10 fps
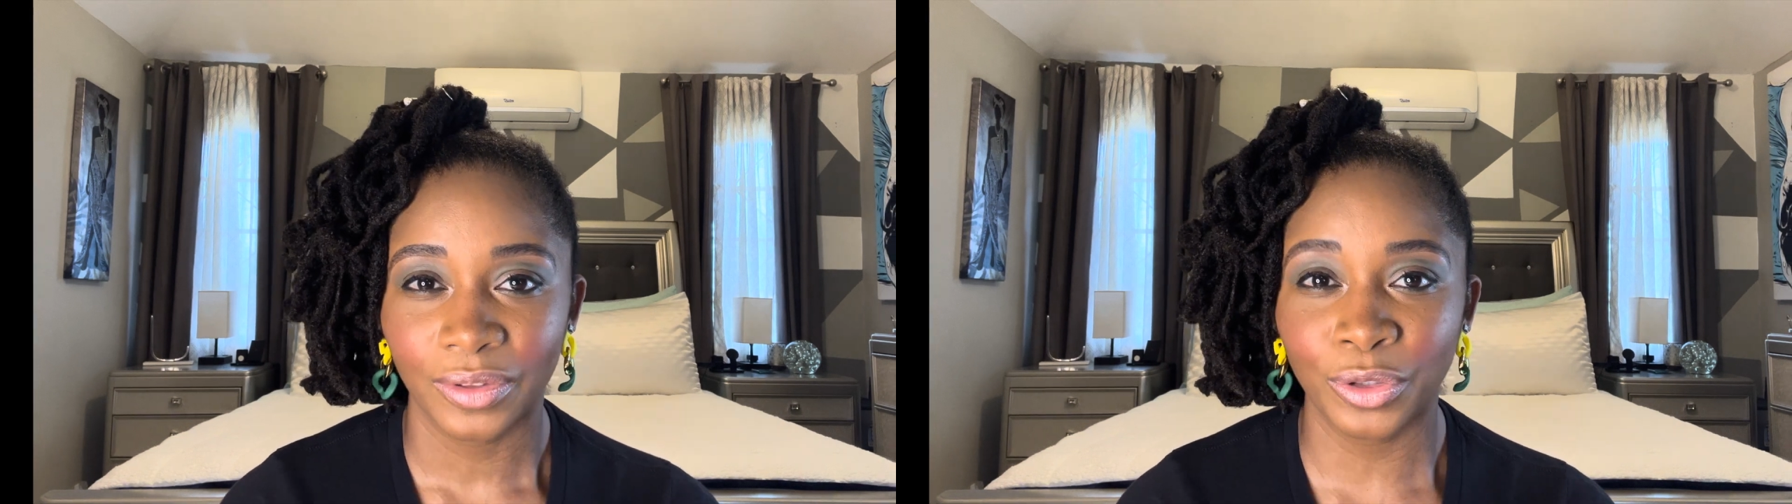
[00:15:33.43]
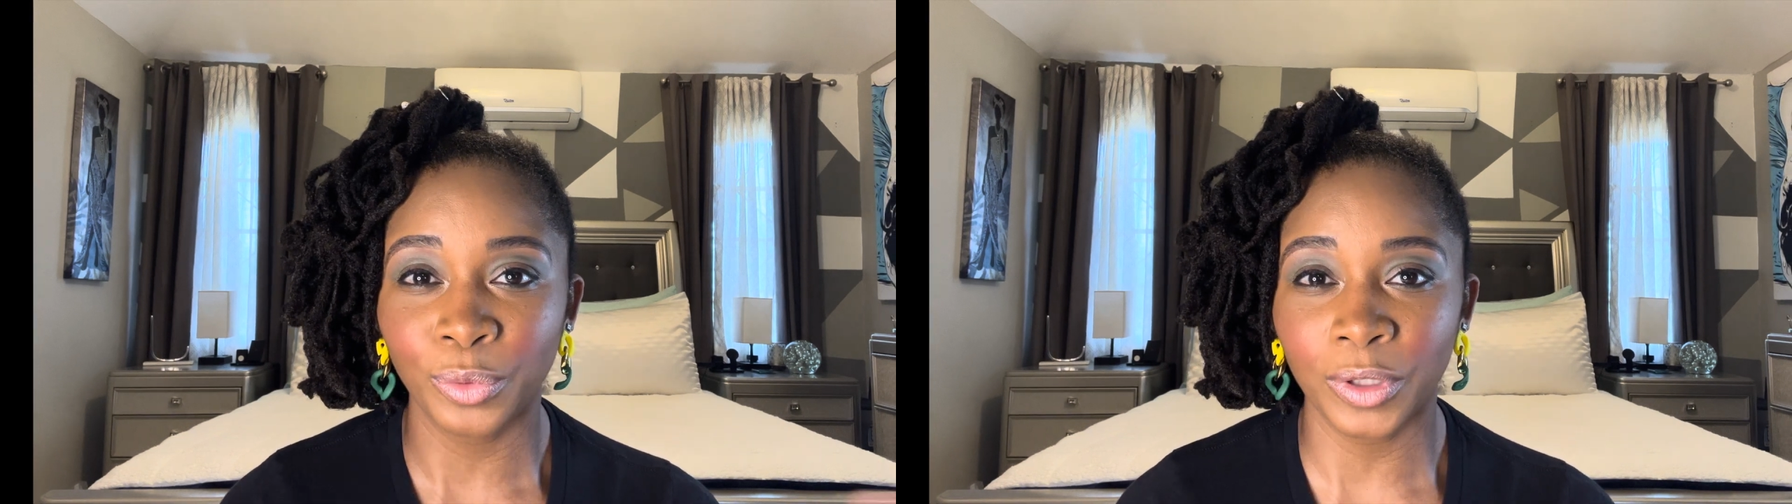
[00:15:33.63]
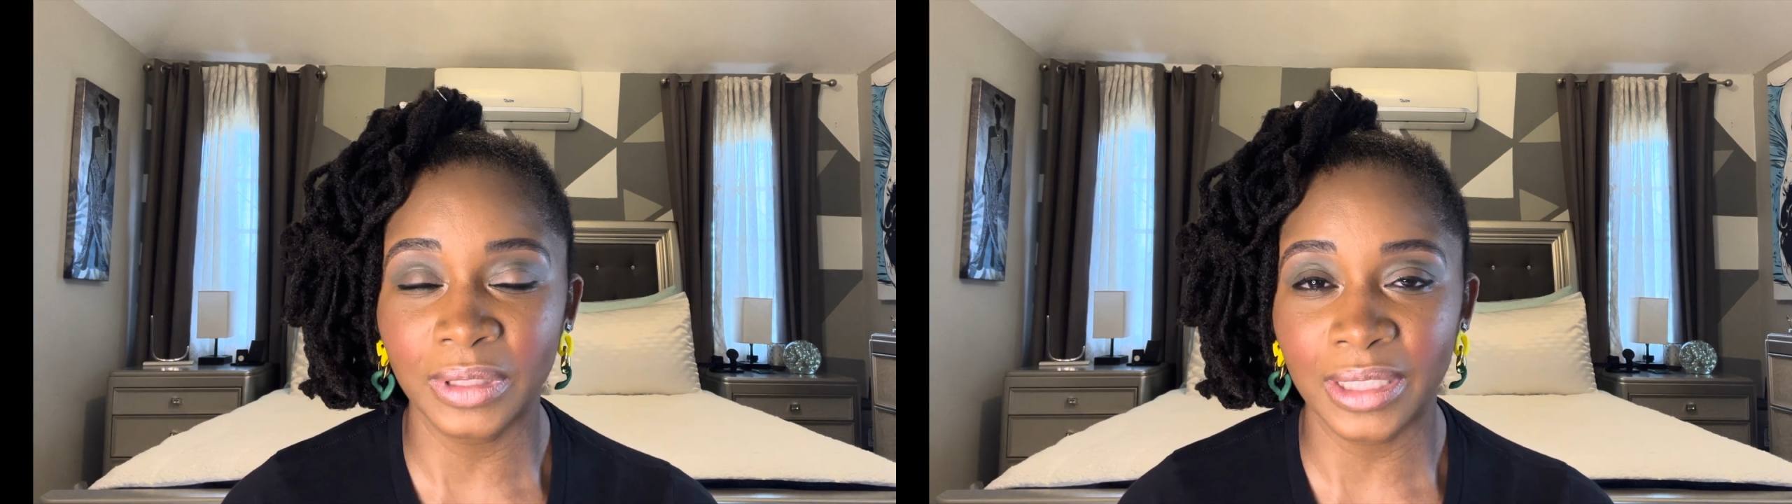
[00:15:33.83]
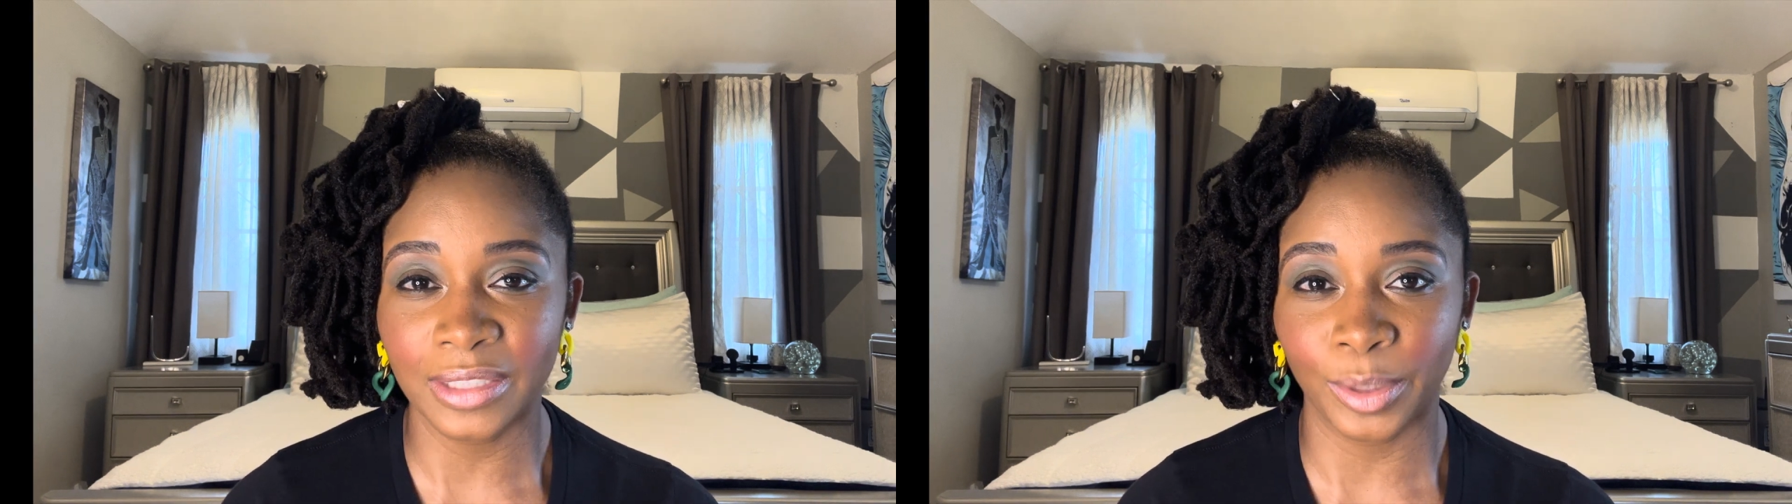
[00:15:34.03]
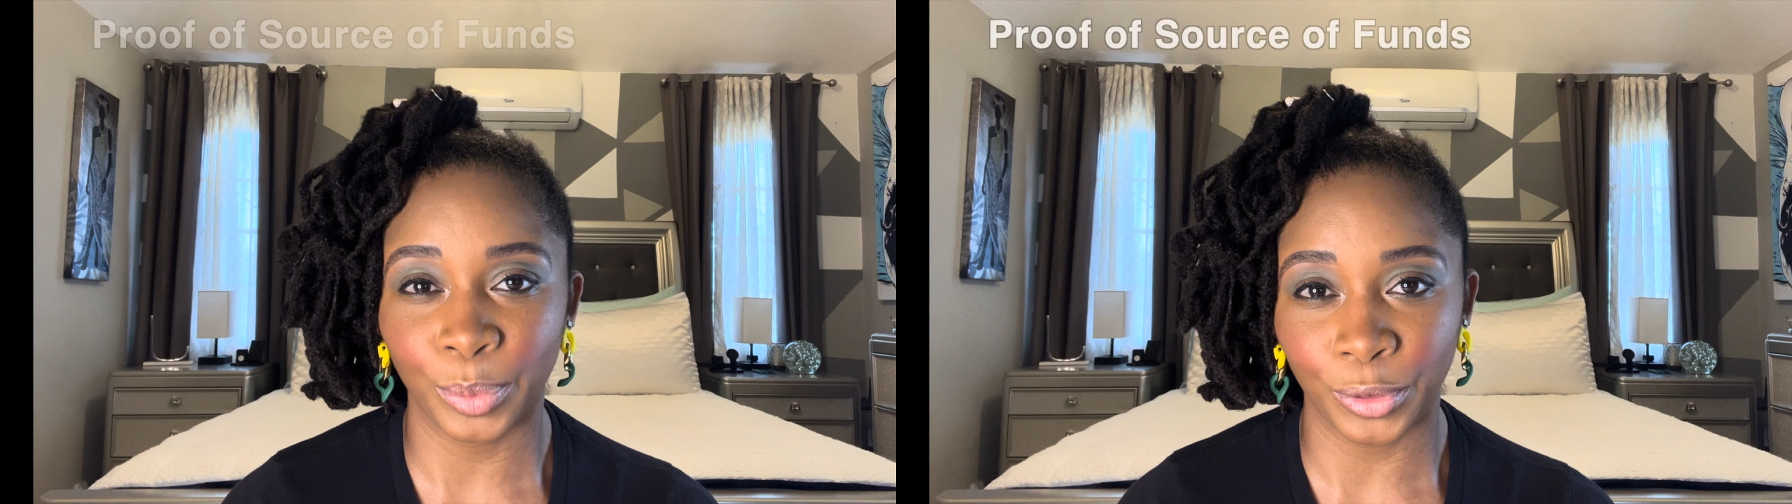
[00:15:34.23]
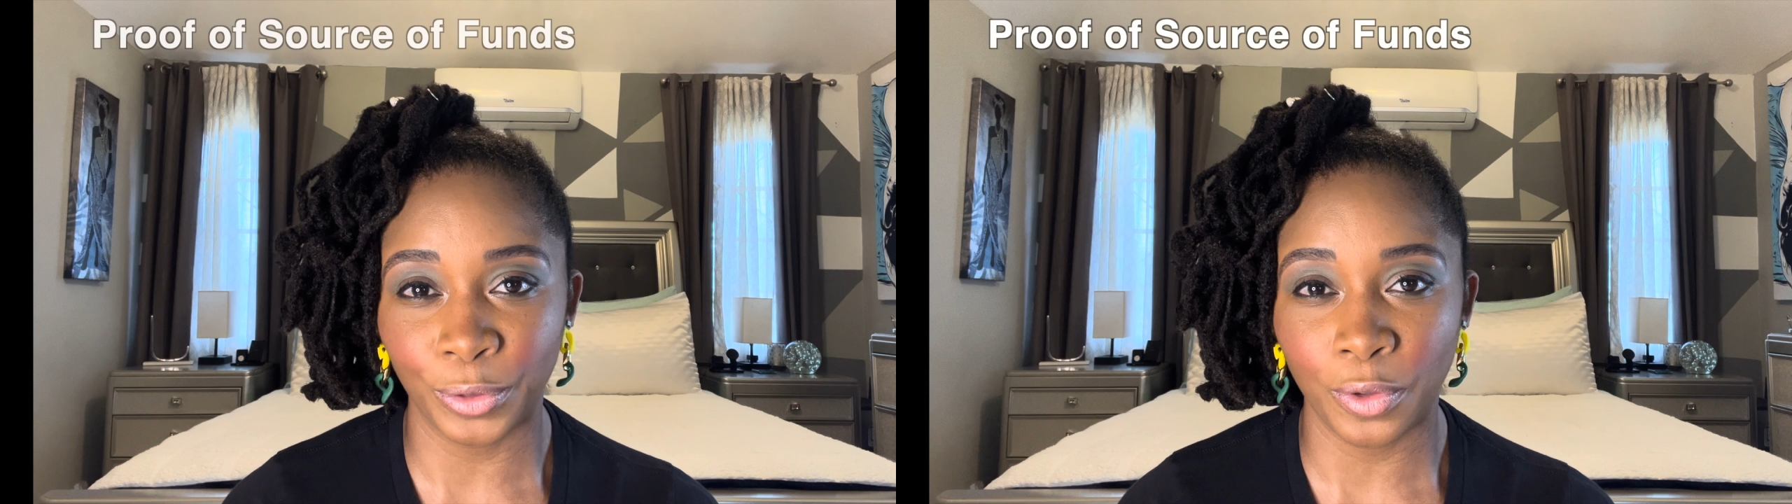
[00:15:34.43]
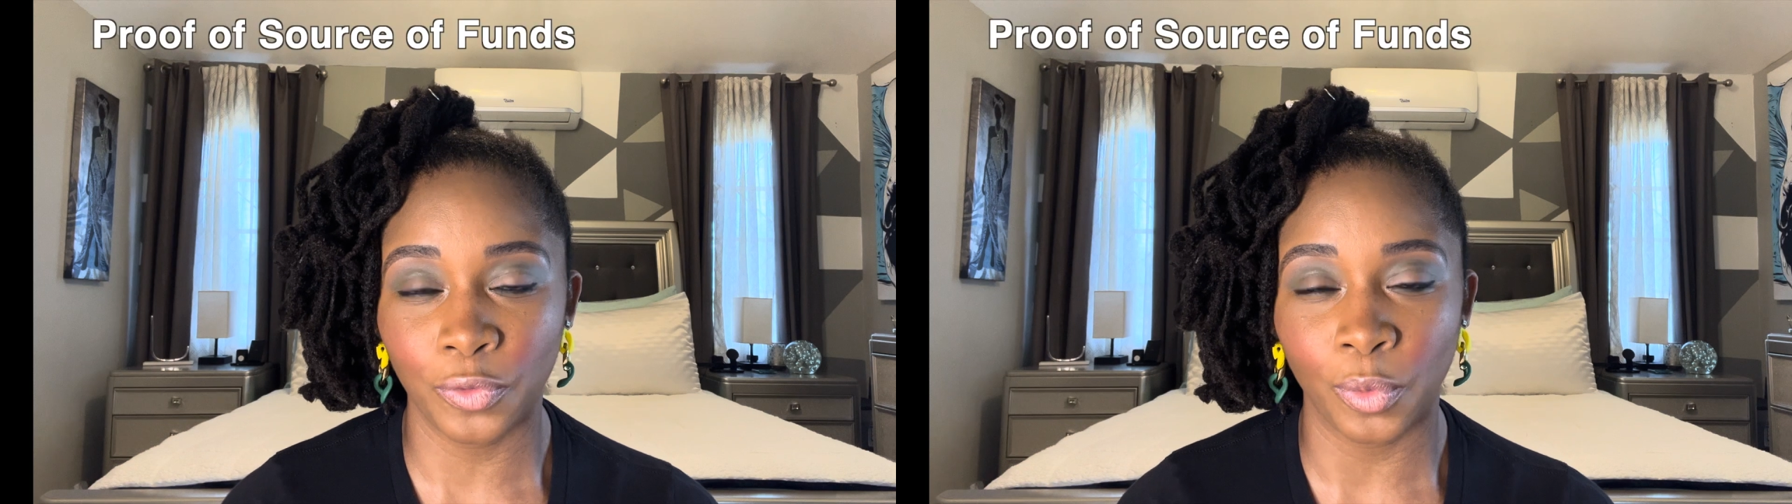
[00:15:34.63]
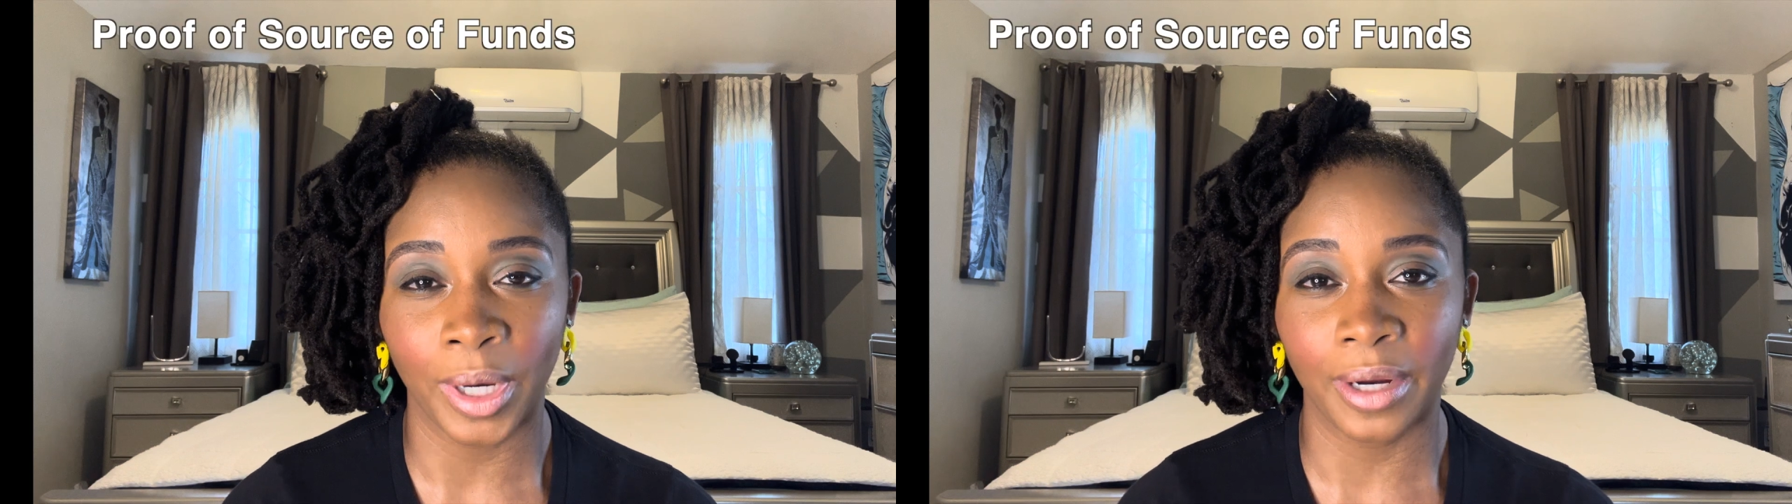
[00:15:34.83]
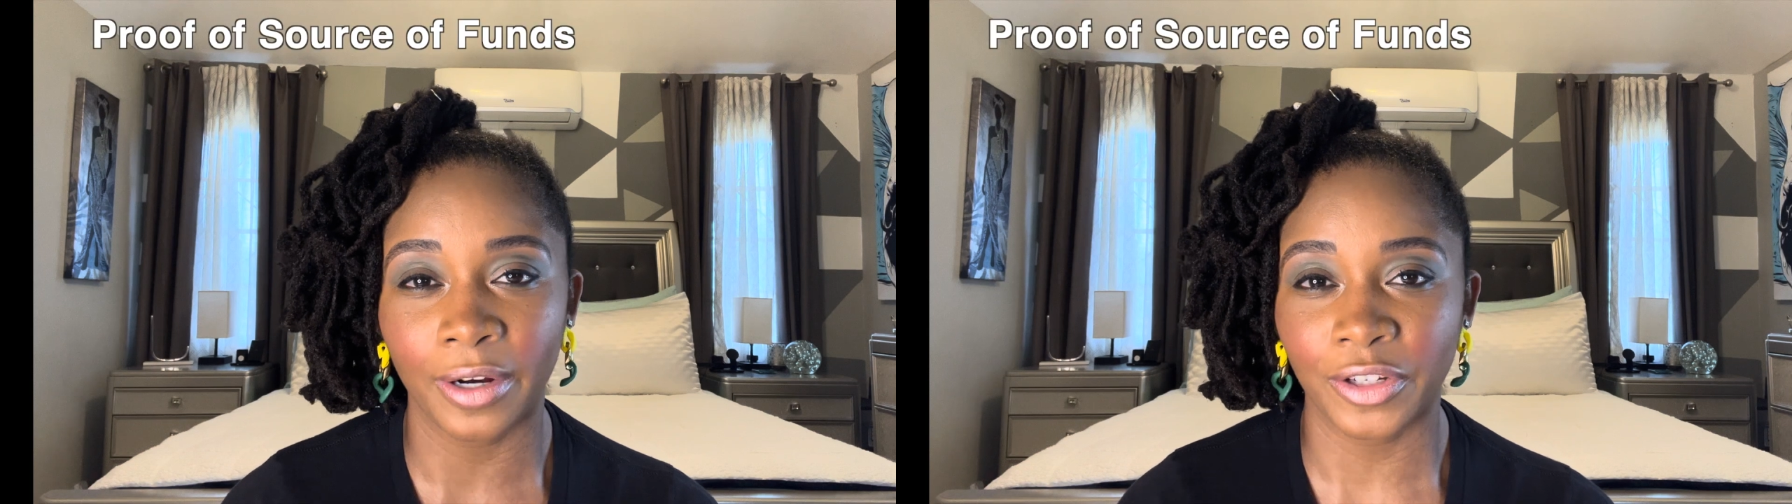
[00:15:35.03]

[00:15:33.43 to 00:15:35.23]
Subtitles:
You will need to prove where